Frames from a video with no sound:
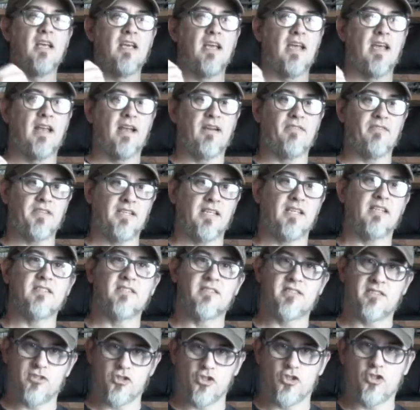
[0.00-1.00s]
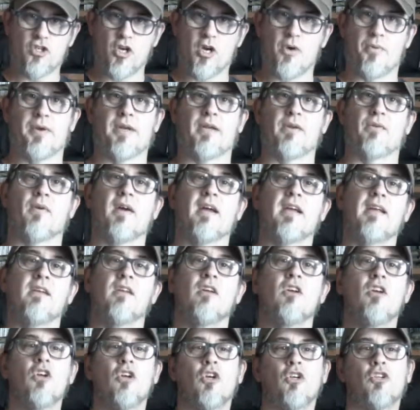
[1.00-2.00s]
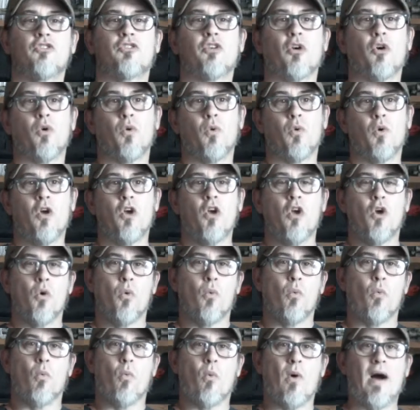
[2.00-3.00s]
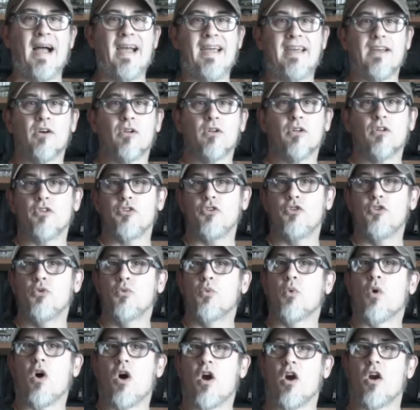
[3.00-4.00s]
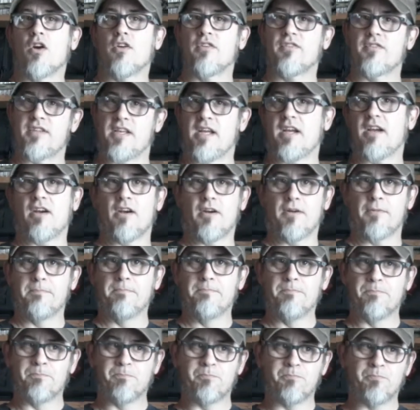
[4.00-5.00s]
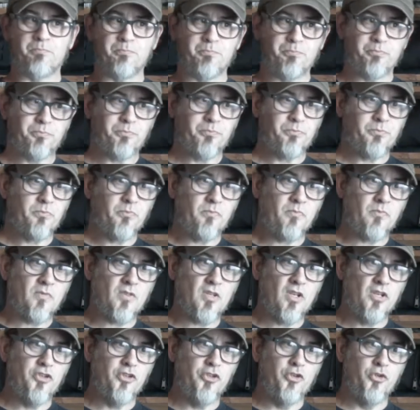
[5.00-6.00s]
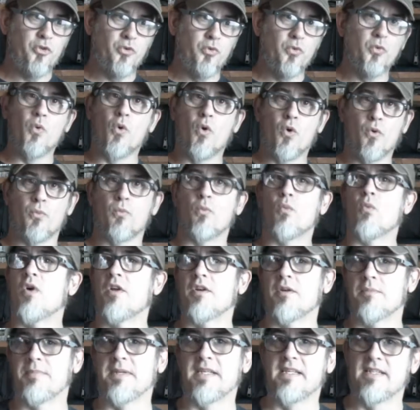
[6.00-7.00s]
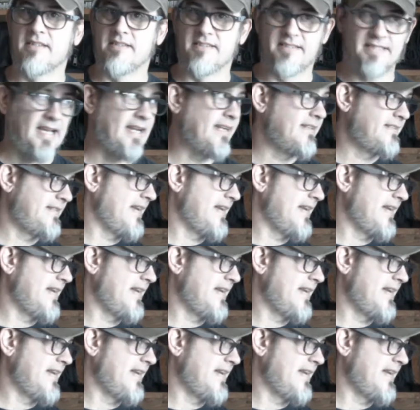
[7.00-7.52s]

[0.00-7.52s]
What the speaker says: and everything's going, right? So while you are there, you won't want to be decked